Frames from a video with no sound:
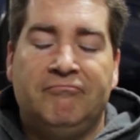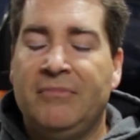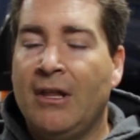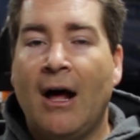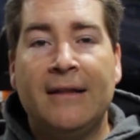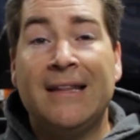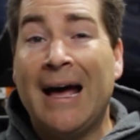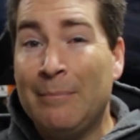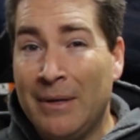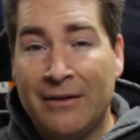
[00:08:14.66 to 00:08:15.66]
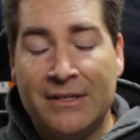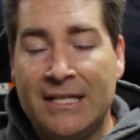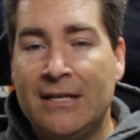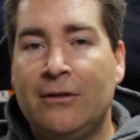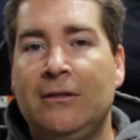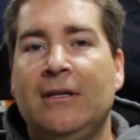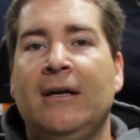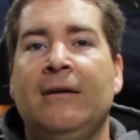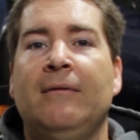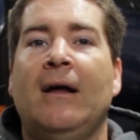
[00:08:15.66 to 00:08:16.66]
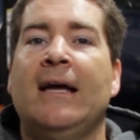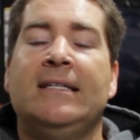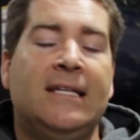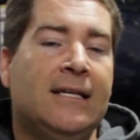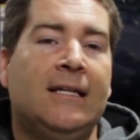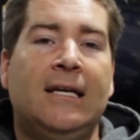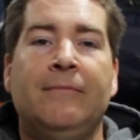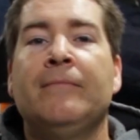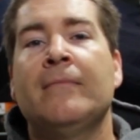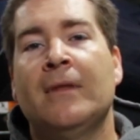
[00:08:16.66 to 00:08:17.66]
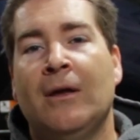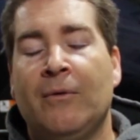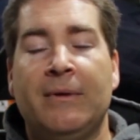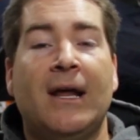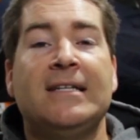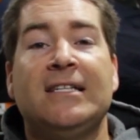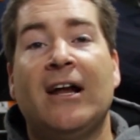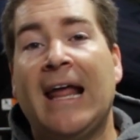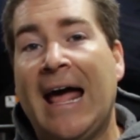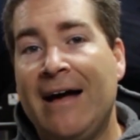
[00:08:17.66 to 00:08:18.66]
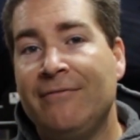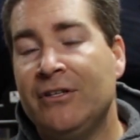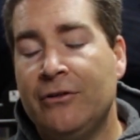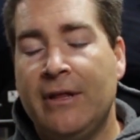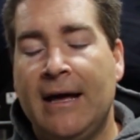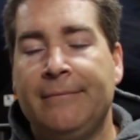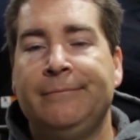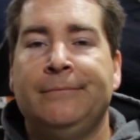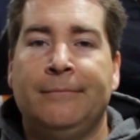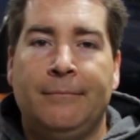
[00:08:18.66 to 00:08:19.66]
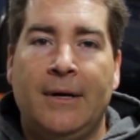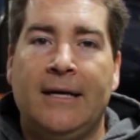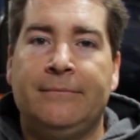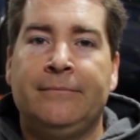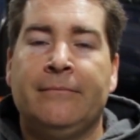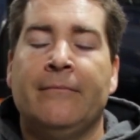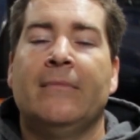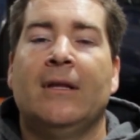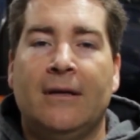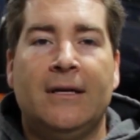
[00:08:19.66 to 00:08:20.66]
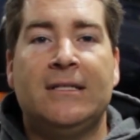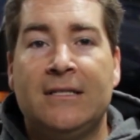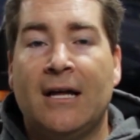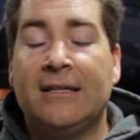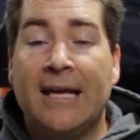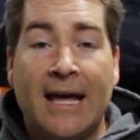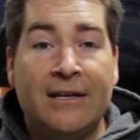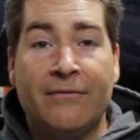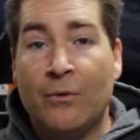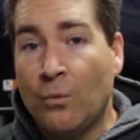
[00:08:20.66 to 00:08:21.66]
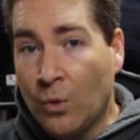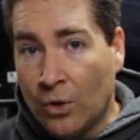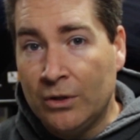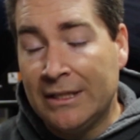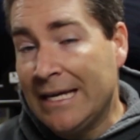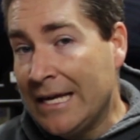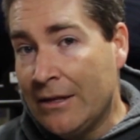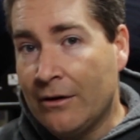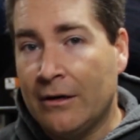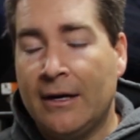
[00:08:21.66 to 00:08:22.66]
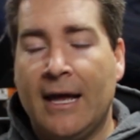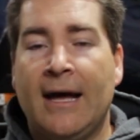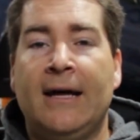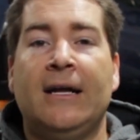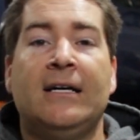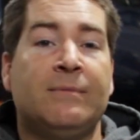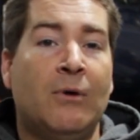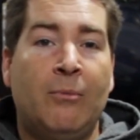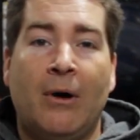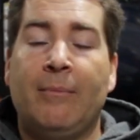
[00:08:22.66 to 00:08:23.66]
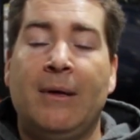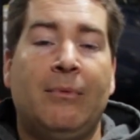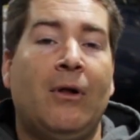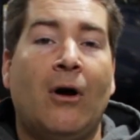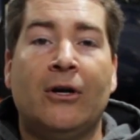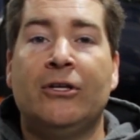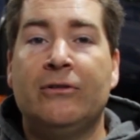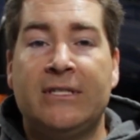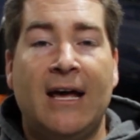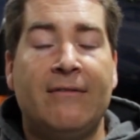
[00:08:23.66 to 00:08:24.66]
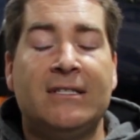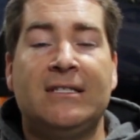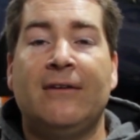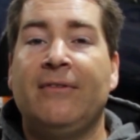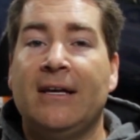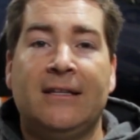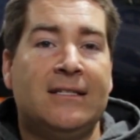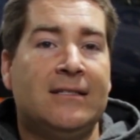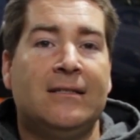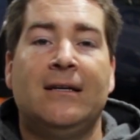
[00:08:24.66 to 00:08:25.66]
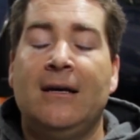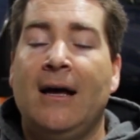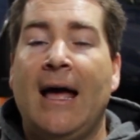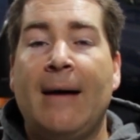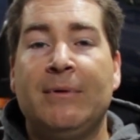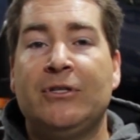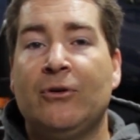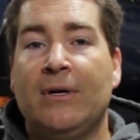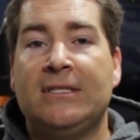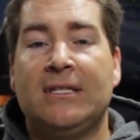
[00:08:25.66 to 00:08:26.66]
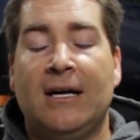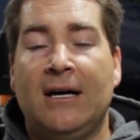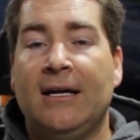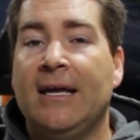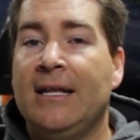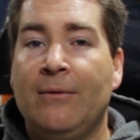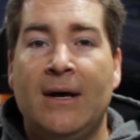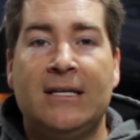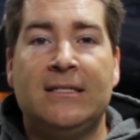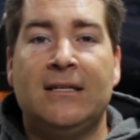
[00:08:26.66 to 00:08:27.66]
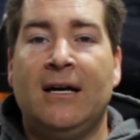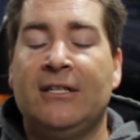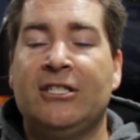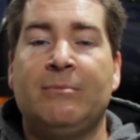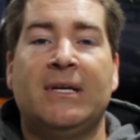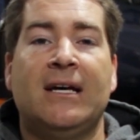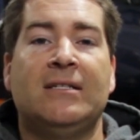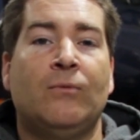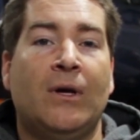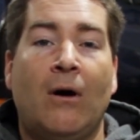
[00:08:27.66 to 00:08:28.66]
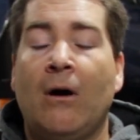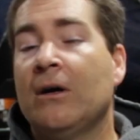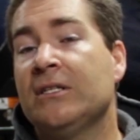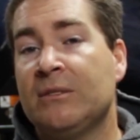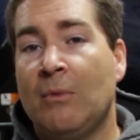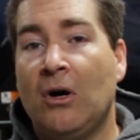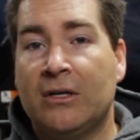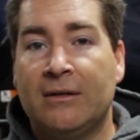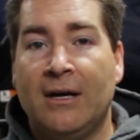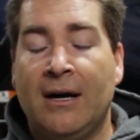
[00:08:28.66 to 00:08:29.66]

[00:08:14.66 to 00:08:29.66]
not that big of a deal. Ideally, it would have been nice to not have to do that, but it's not the end of the world either. And us Mopar people are used to having stuff like this happen to us anyways, just because we are a small